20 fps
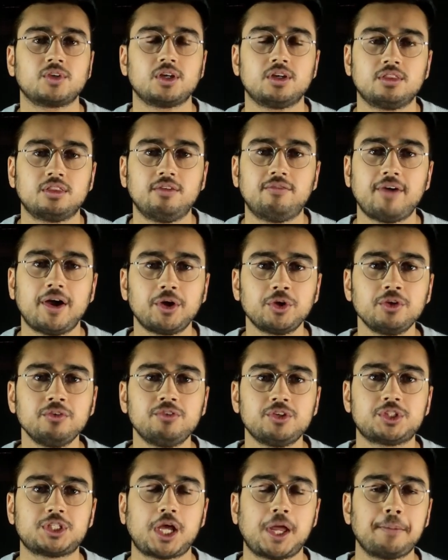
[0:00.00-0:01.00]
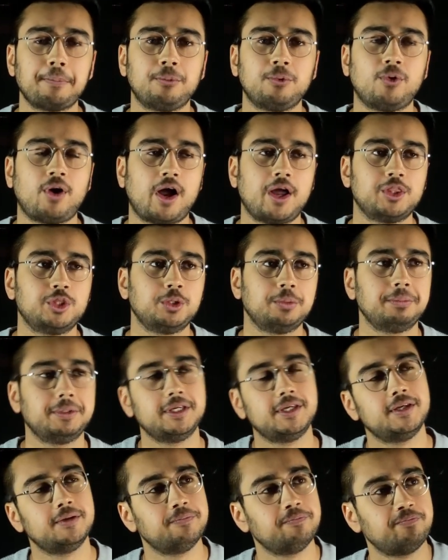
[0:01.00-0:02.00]
The value of a type will either
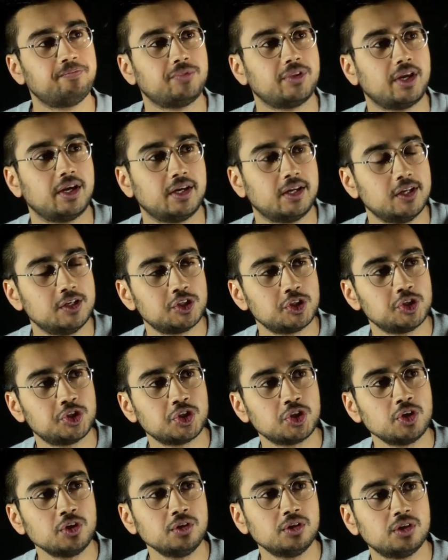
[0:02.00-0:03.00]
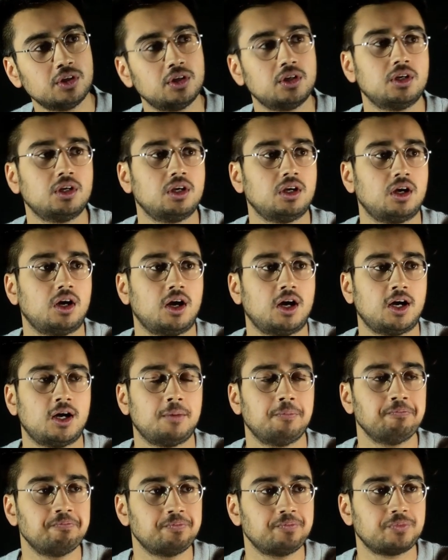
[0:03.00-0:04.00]
be an integer,
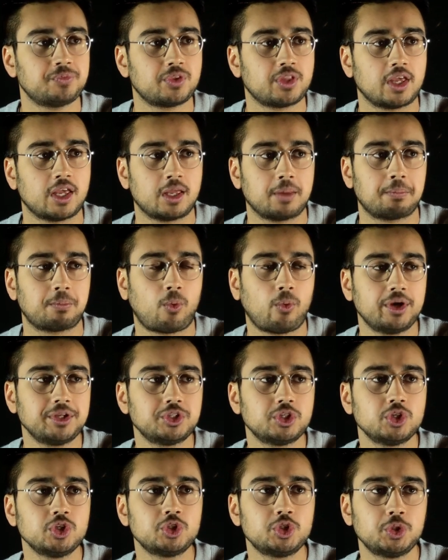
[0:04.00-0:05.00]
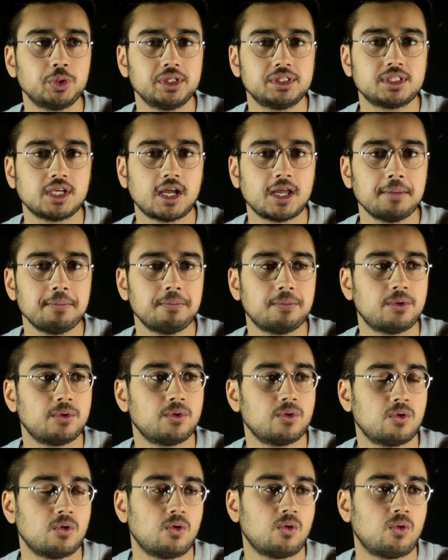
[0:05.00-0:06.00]
a pointer to a type,
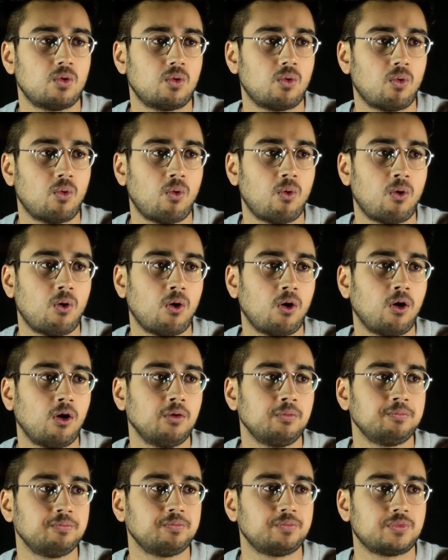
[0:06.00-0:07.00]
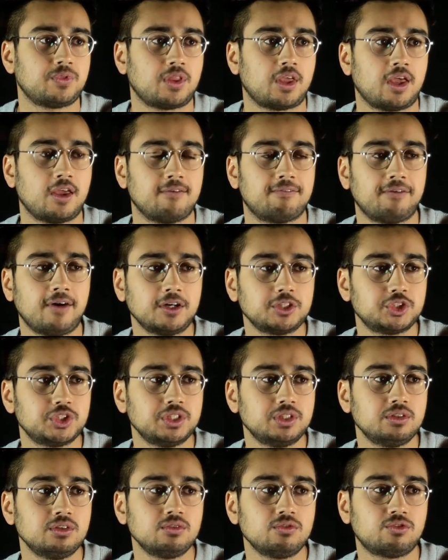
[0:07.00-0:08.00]
or a
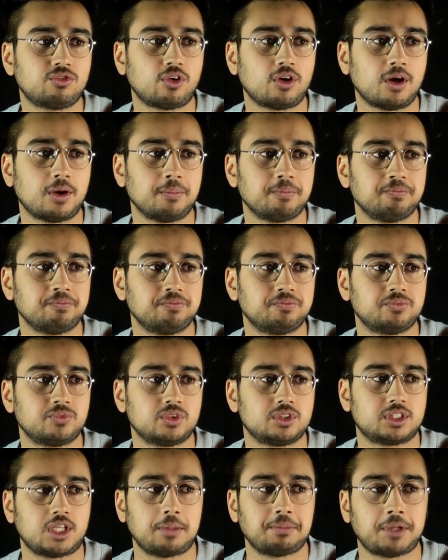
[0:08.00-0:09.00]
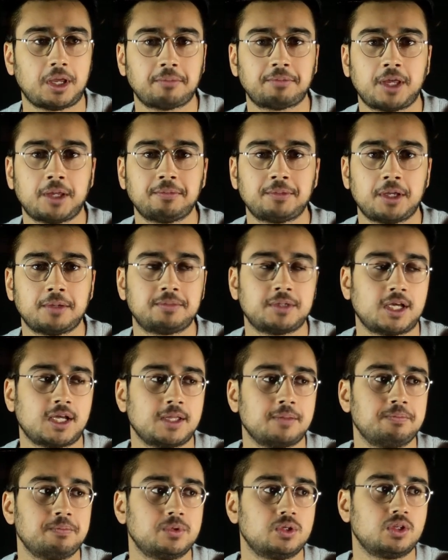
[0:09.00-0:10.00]
function from
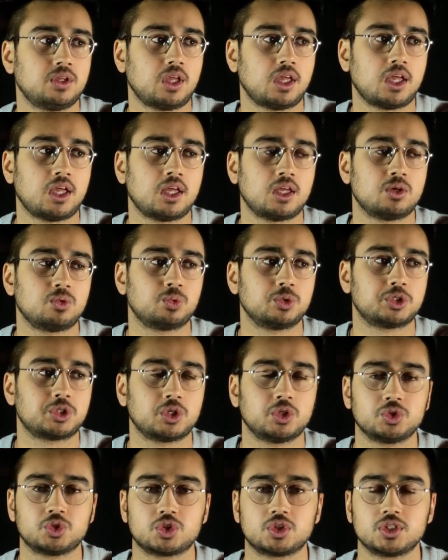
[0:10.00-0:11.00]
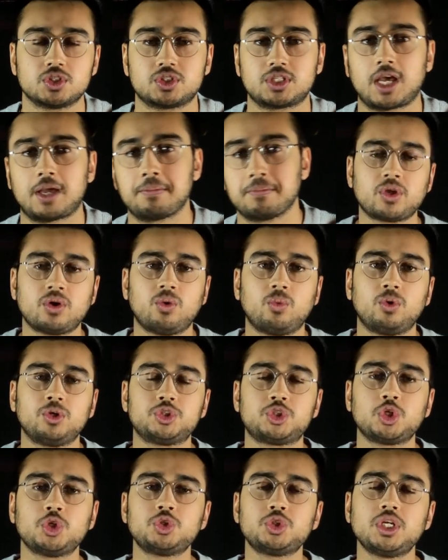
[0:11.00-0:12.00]
type, and returns this type. We'll
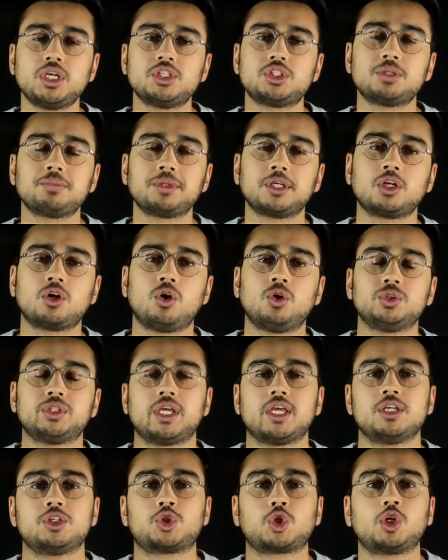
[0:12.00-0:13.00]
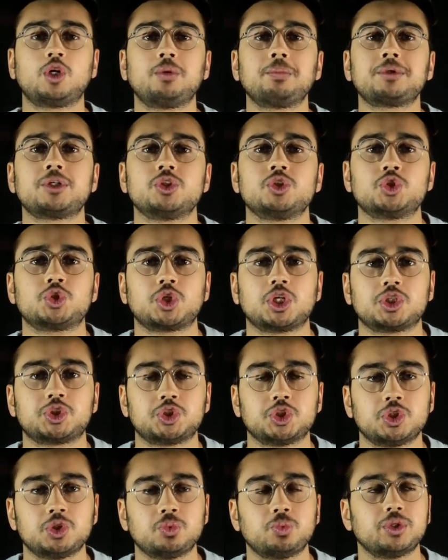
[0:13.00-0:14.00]
associate something called a term
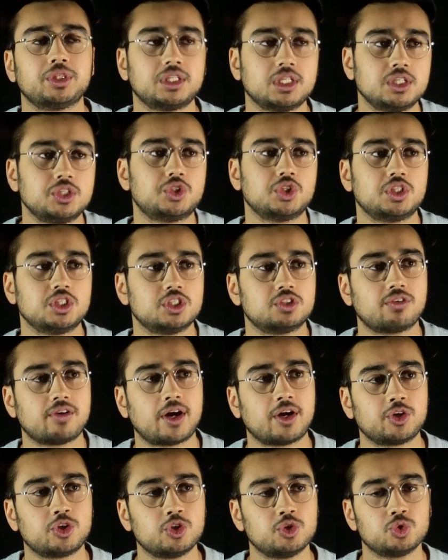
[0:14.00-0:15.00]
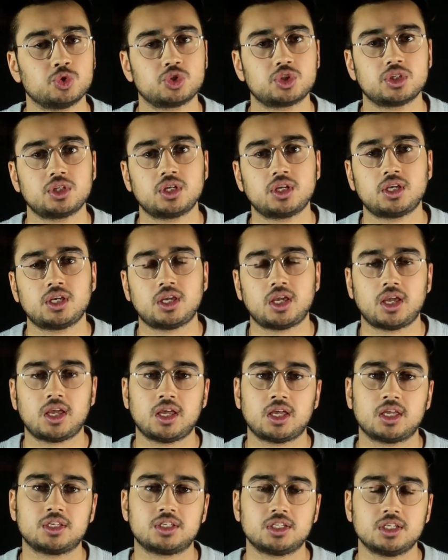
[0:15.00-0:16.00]
constructor with each of these values,
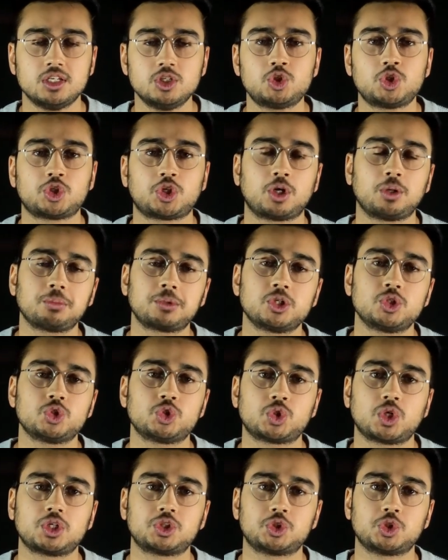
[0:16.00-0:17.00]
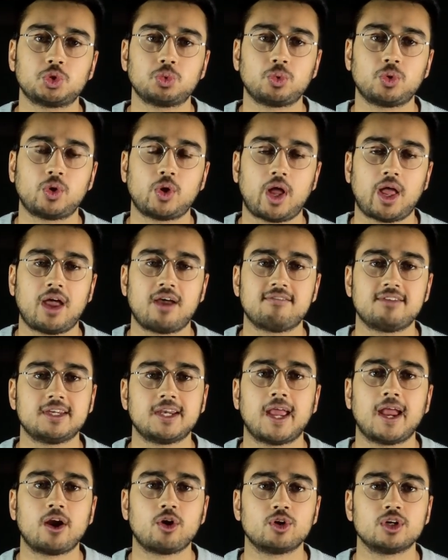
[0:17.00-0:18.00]
and each term constructor will have an
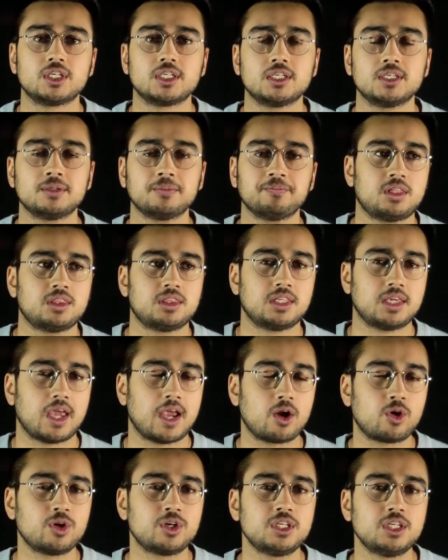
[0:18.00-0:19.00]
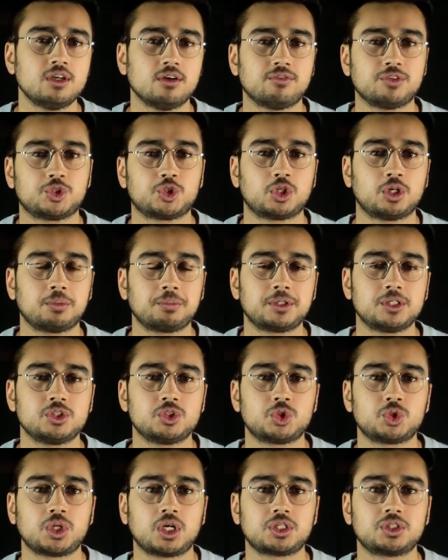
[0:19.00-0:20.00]
arity. The arity of a term
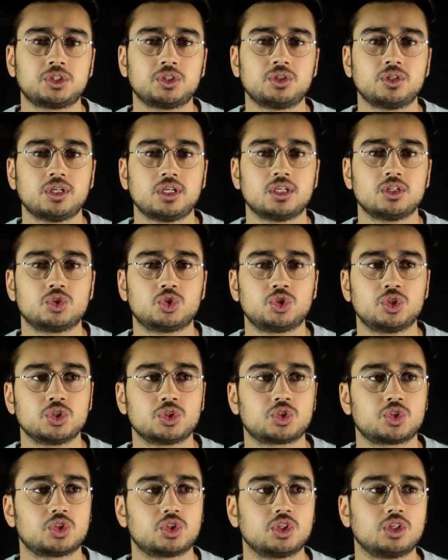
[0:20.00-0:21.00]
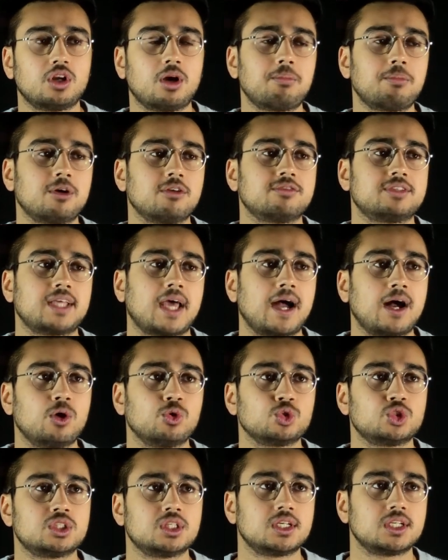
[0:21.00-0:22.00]
constructor is just the number of
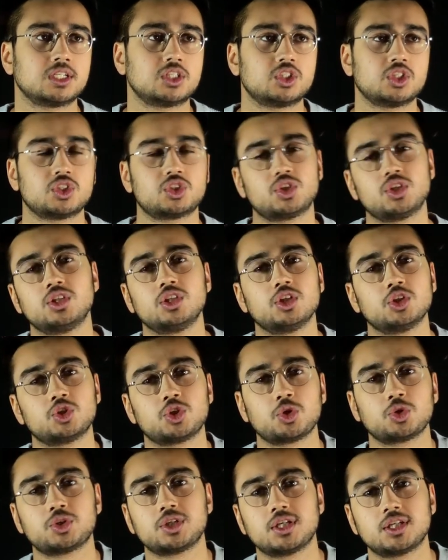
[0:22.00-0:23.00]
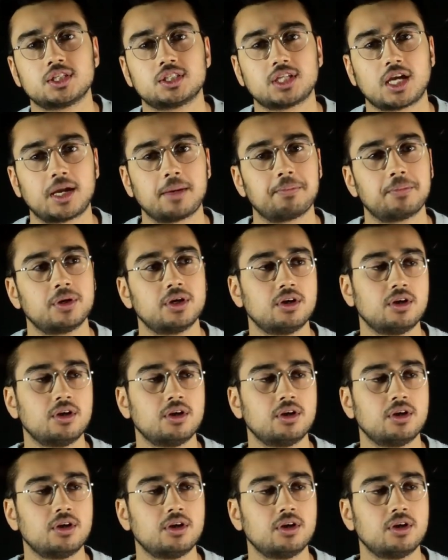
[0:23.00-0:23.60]
taus that exists in the associated type.